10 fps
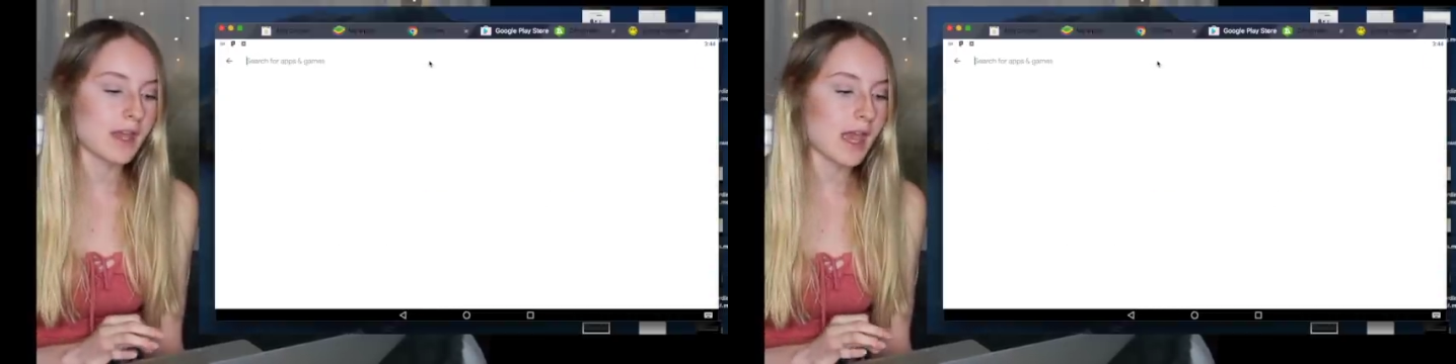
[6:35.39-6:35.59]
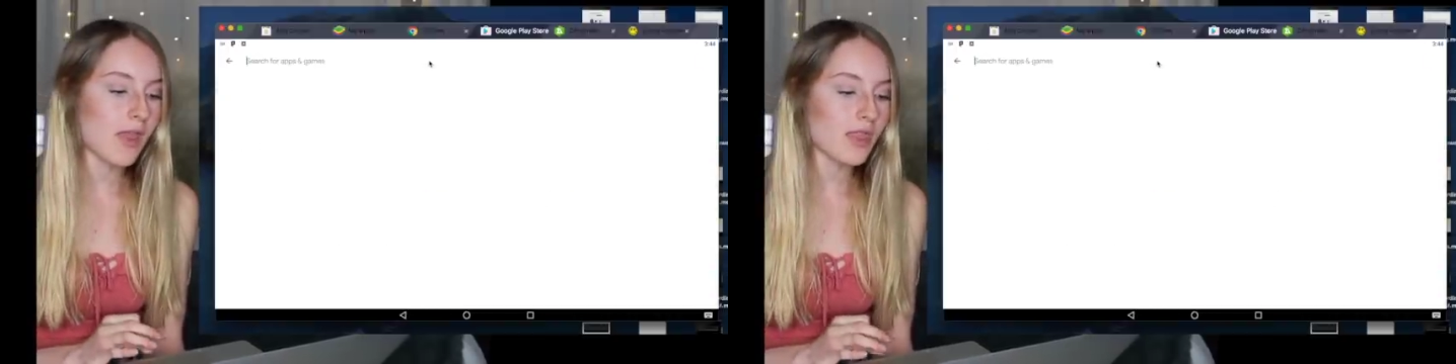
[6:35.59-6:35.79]

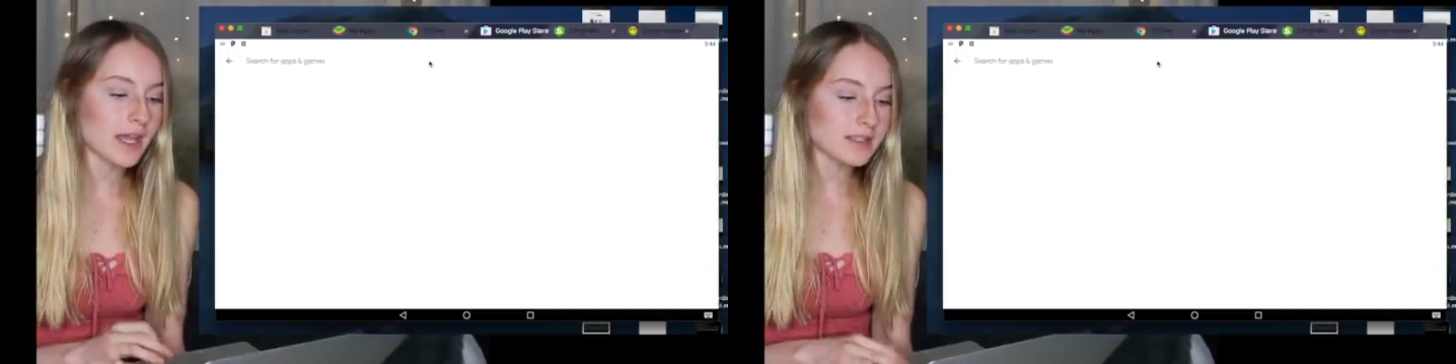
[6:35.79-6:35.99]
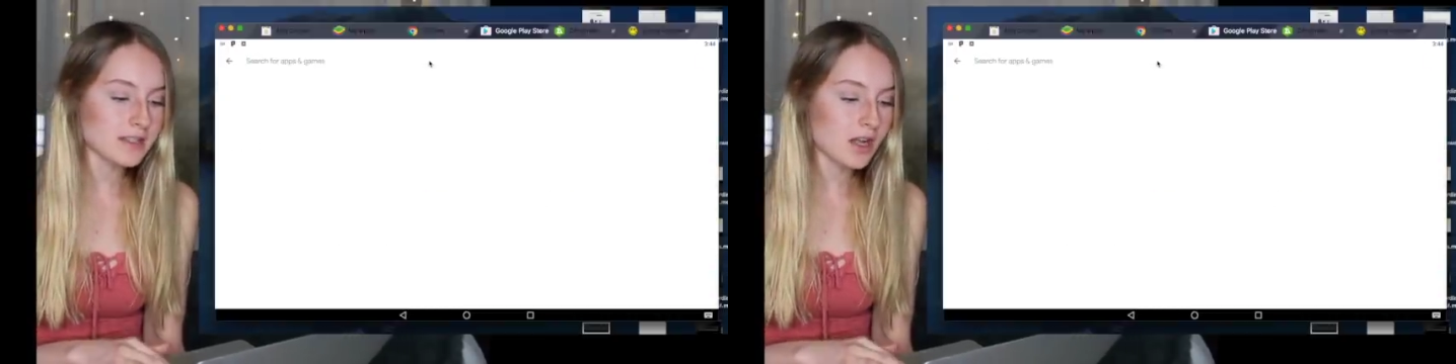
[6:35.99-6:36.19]
and
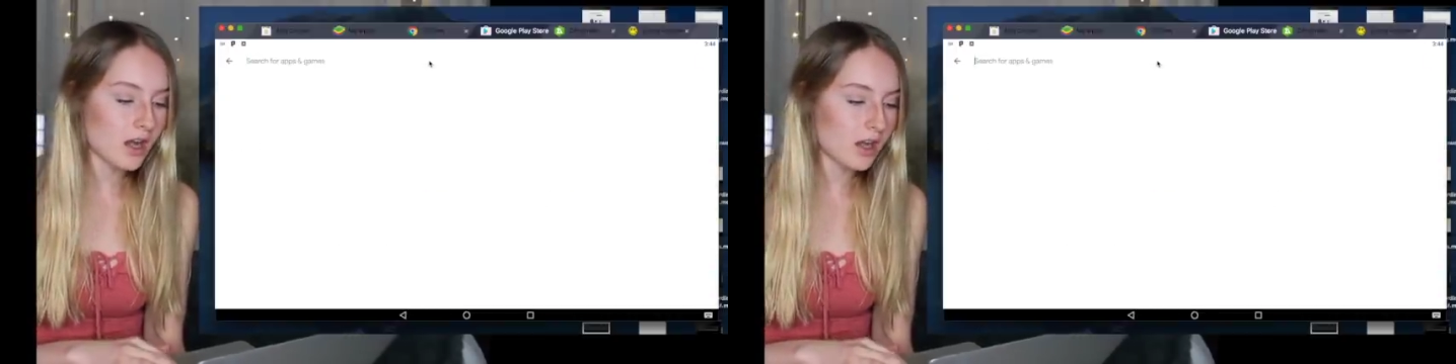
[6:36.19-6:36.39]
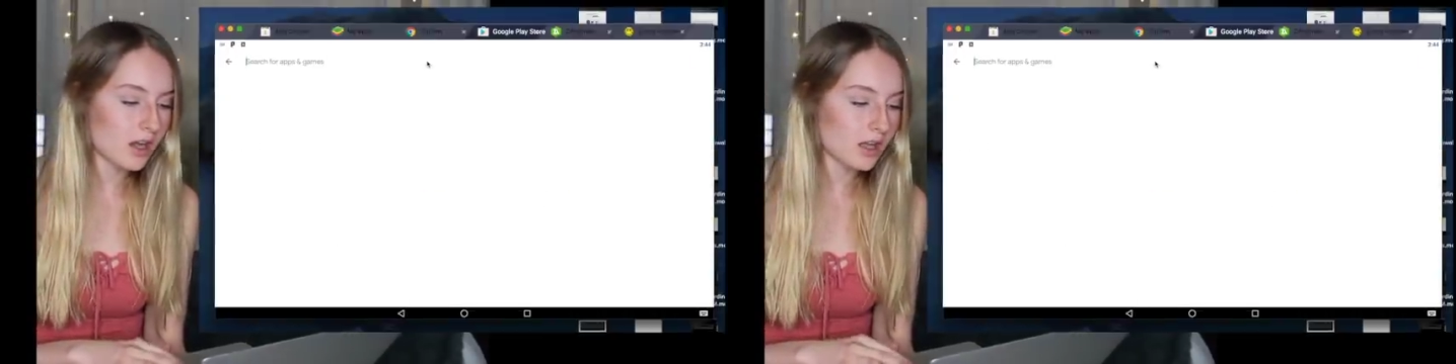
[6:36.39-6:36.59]
that's
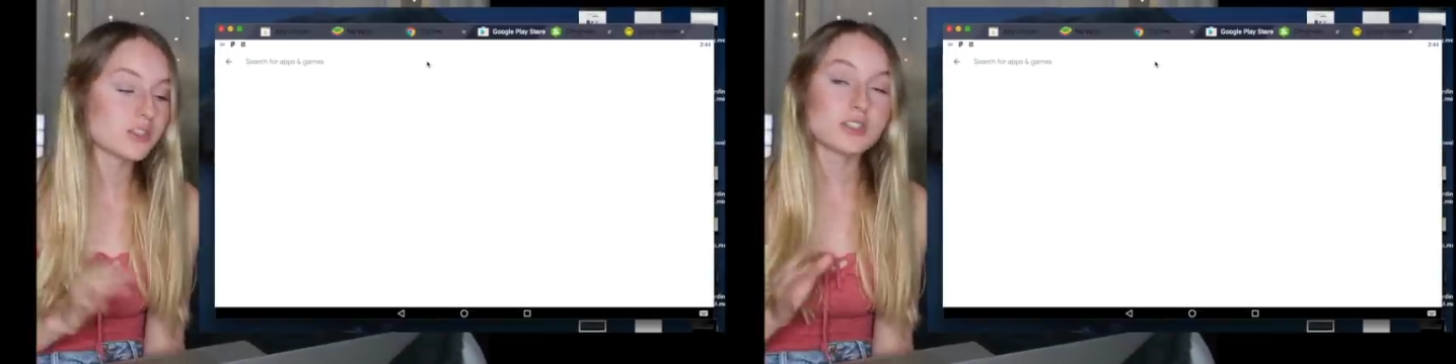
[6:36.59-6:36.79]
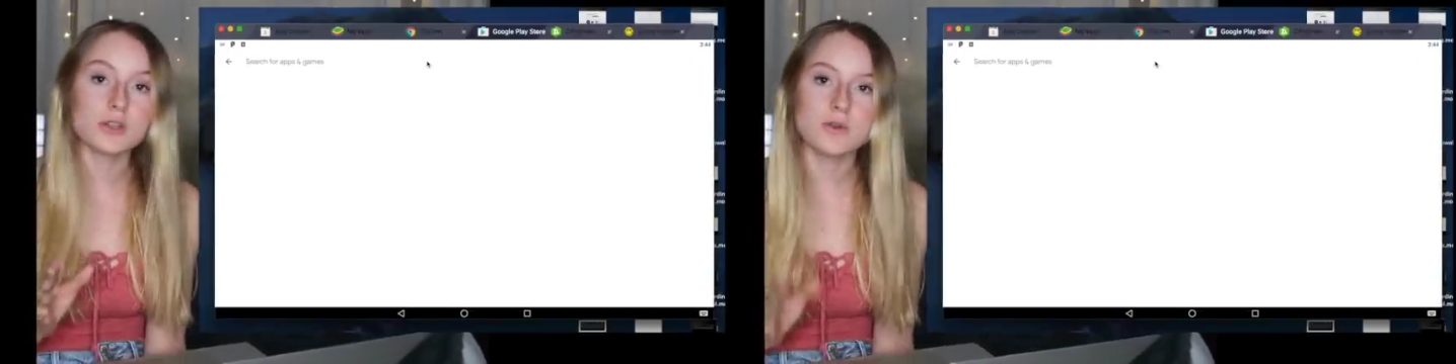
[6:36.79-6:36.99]

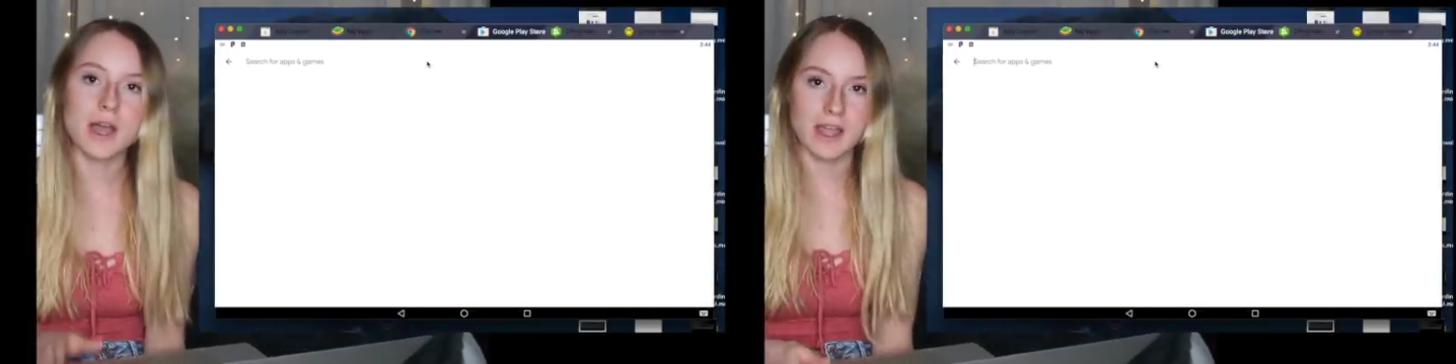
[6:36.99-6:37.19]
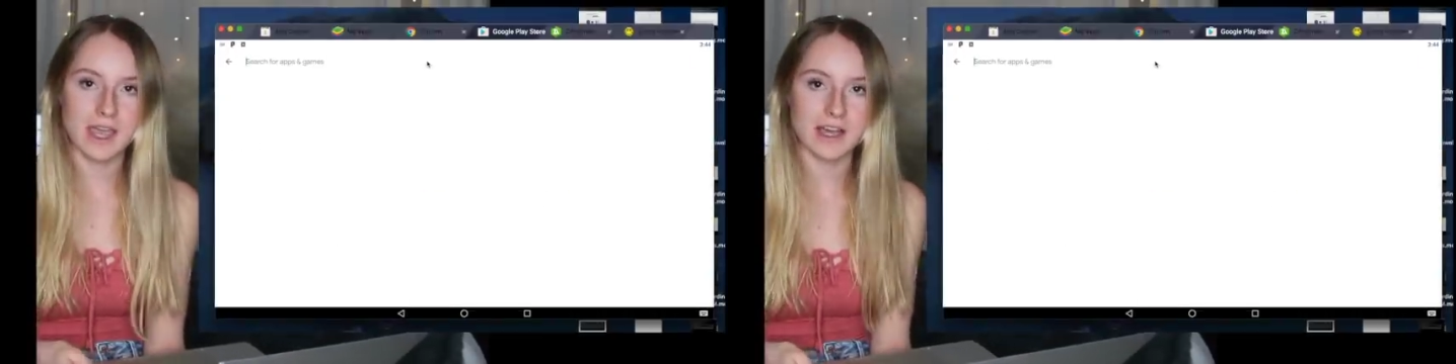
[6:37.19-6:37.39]
called
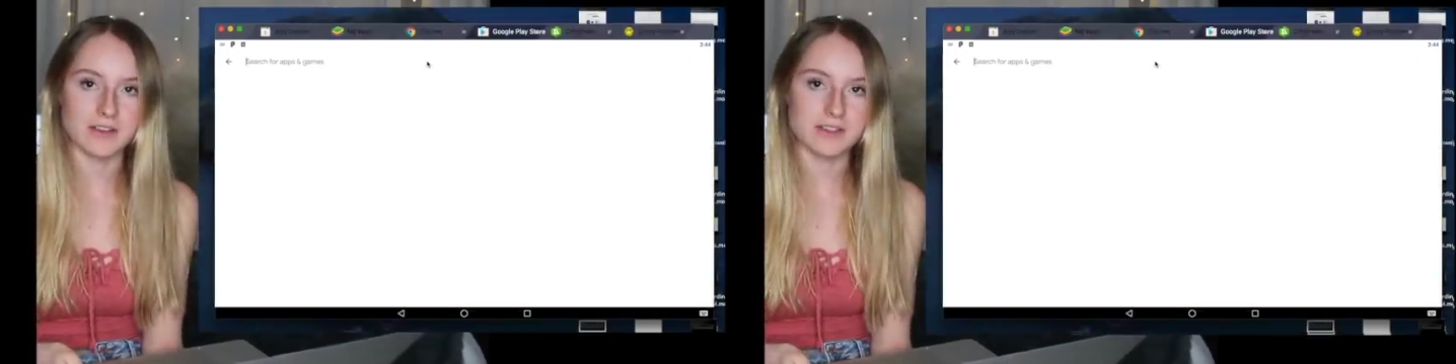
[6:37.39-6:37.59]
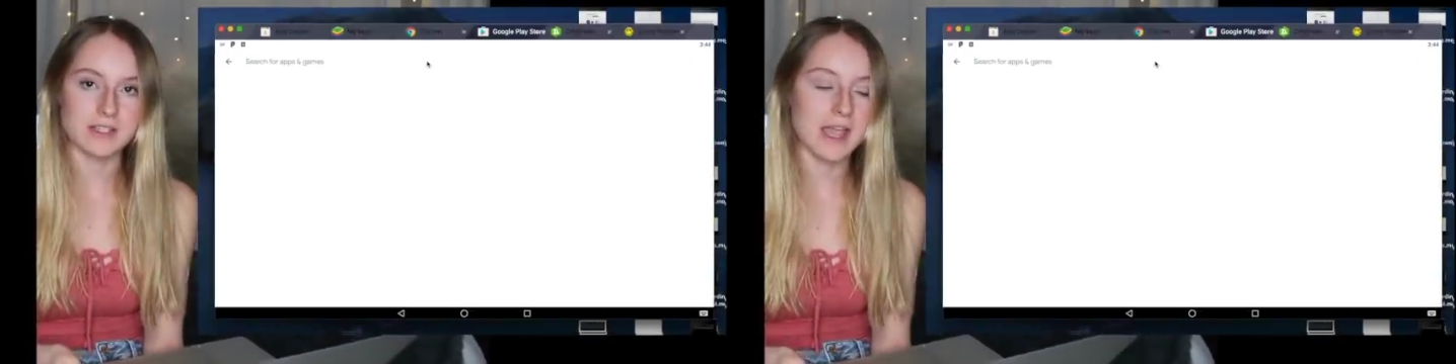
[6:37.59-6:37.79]

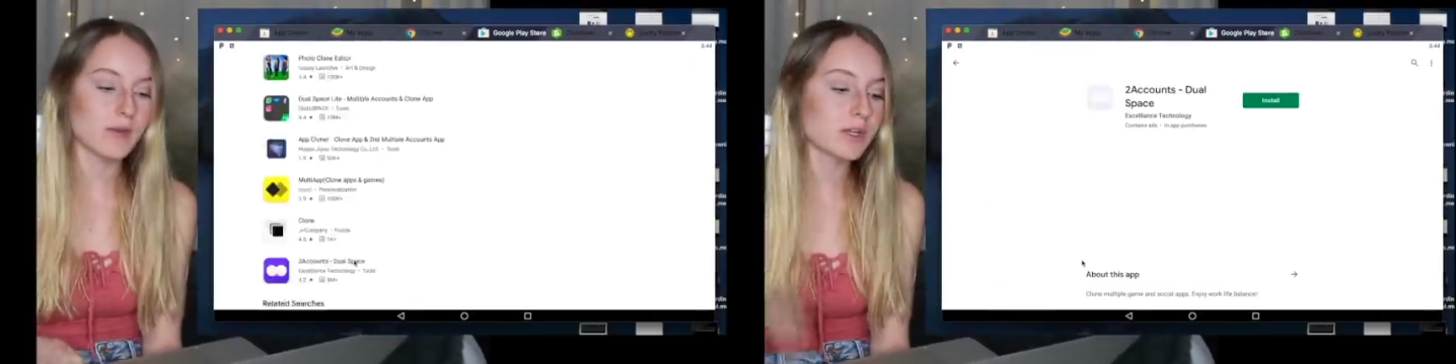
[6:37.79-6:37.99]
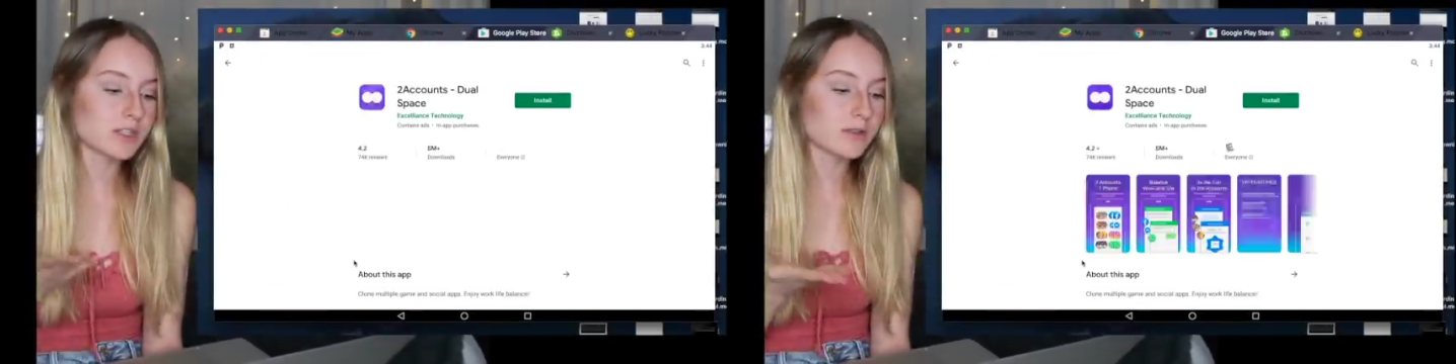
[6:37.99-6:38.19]
2Accounts.
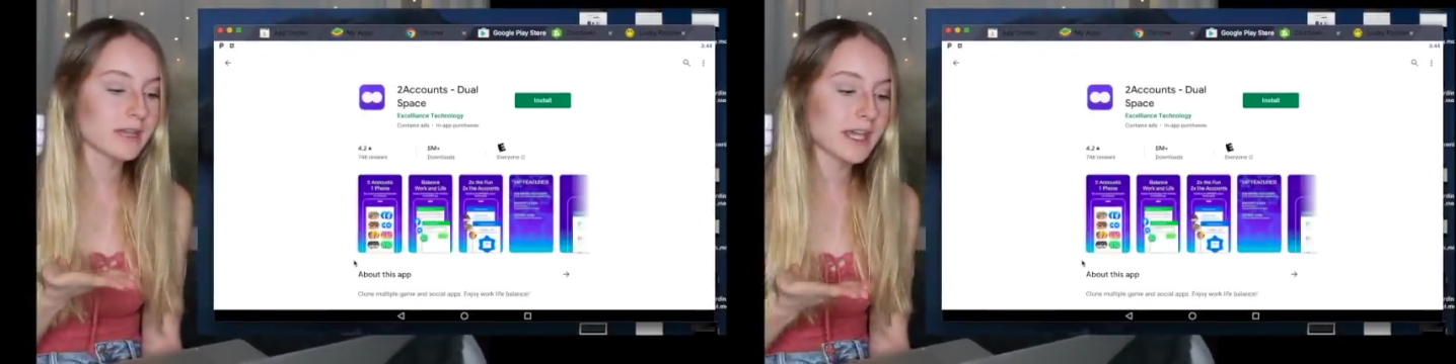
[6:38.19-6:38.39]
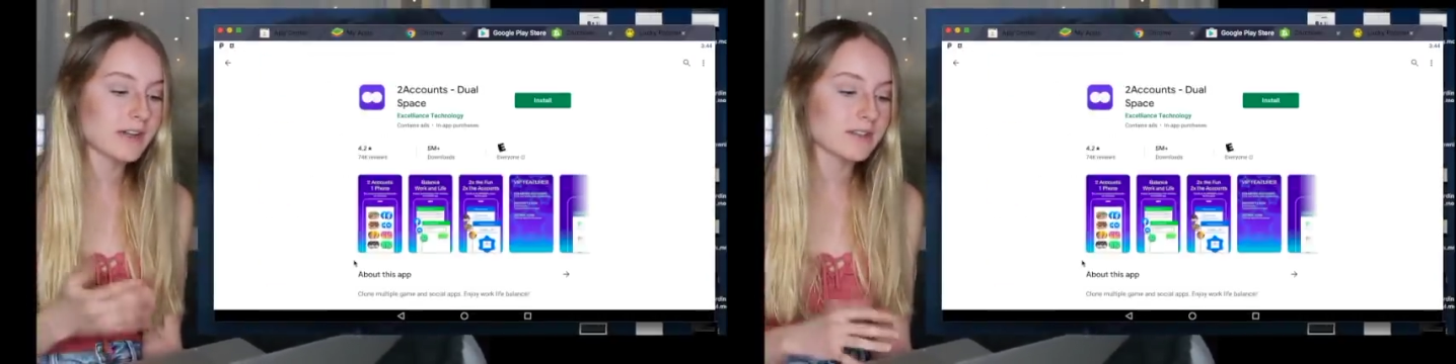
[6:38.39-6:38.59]
And what
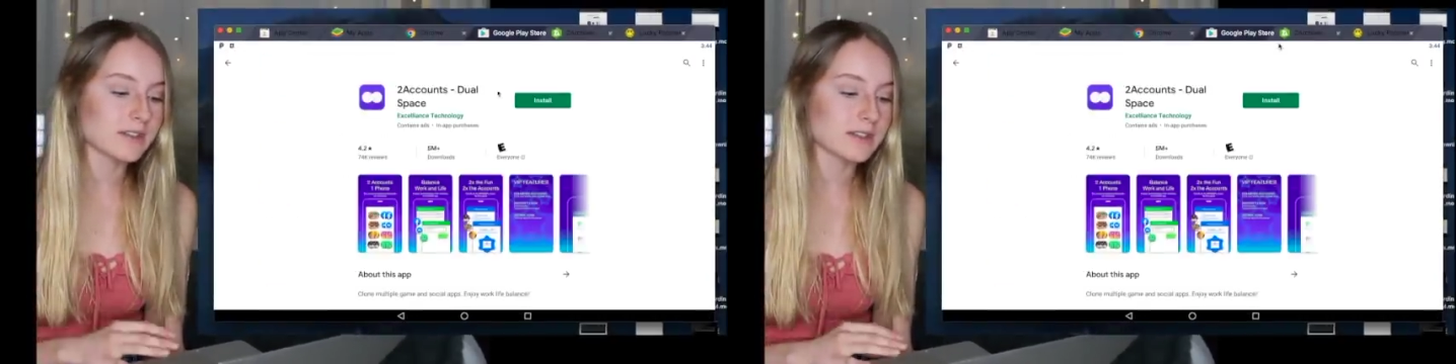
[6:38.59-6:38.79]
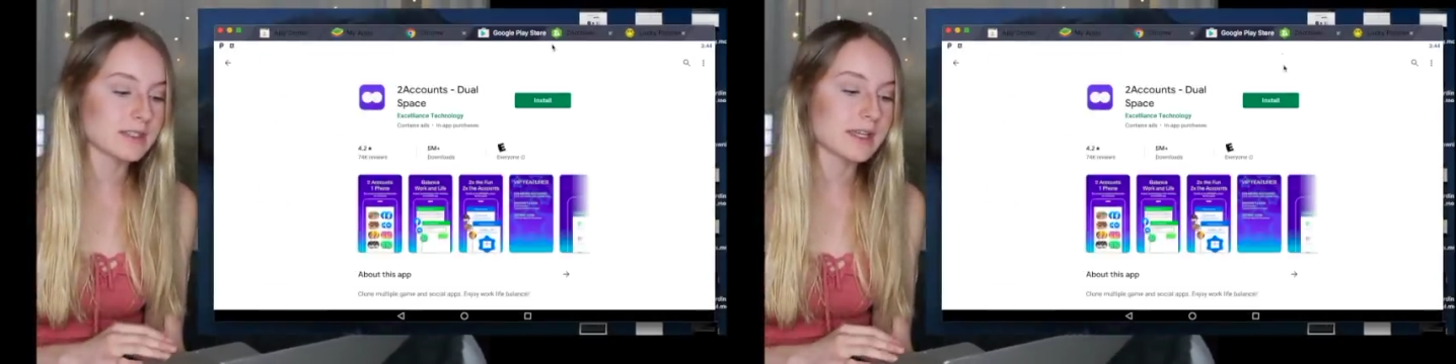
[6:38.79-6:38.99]
2Accounts
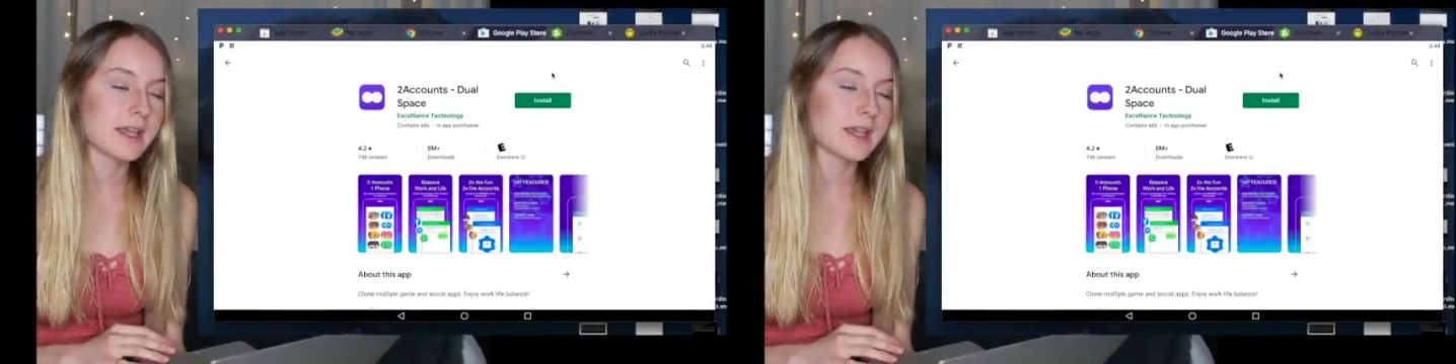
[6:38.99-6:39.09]
is,